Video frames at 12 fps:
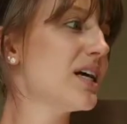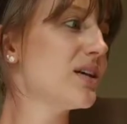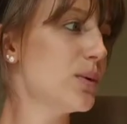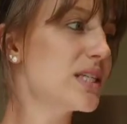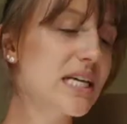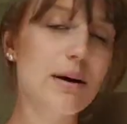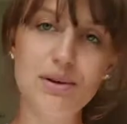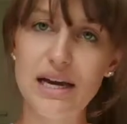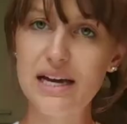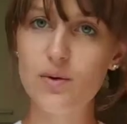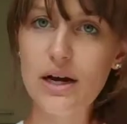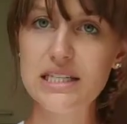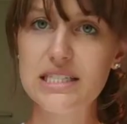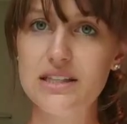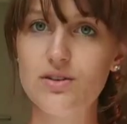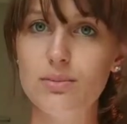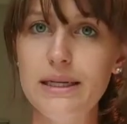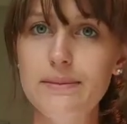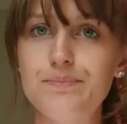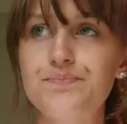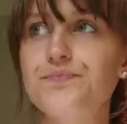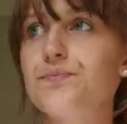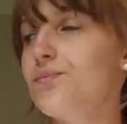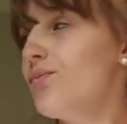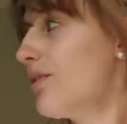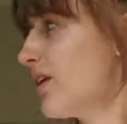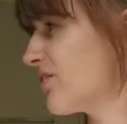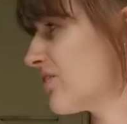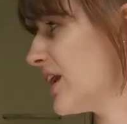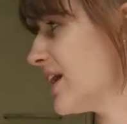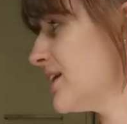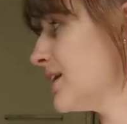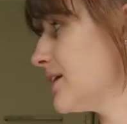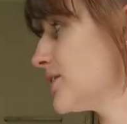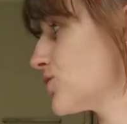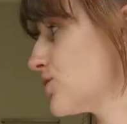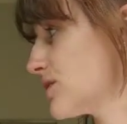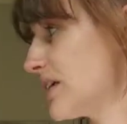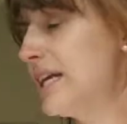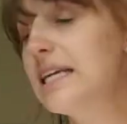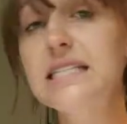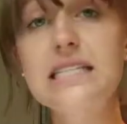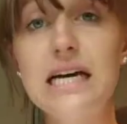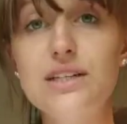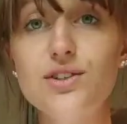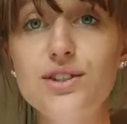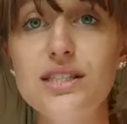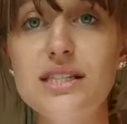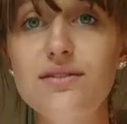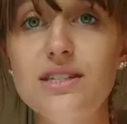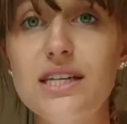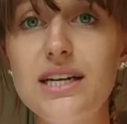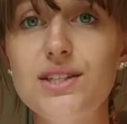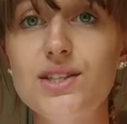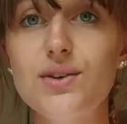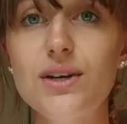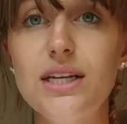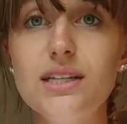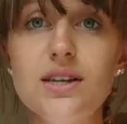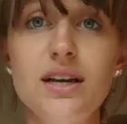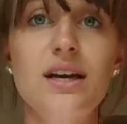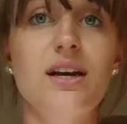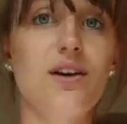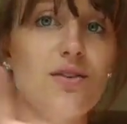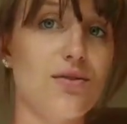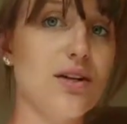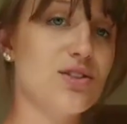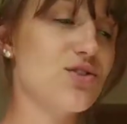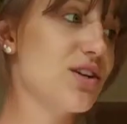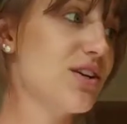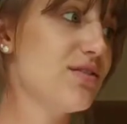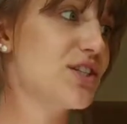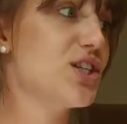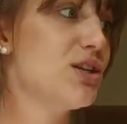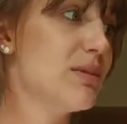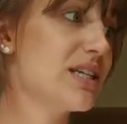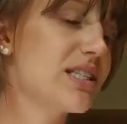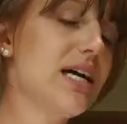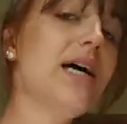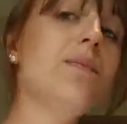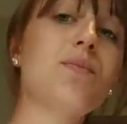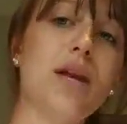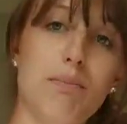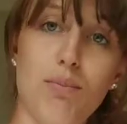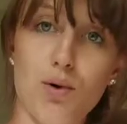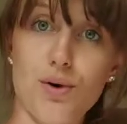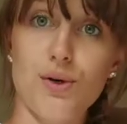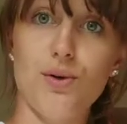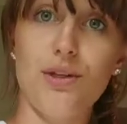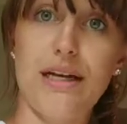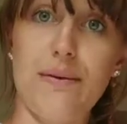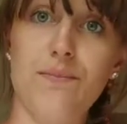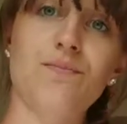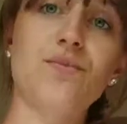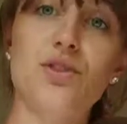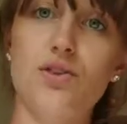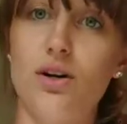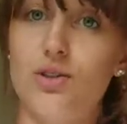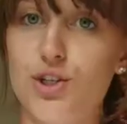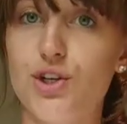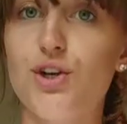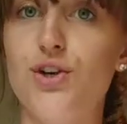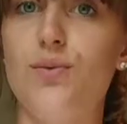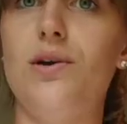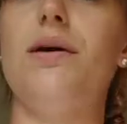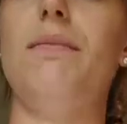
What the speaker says: whisk up your egg whites a little bit. Then as soon as that hits 117 degrees, run straight over to your mixer and pour it all in. So I'll show you what I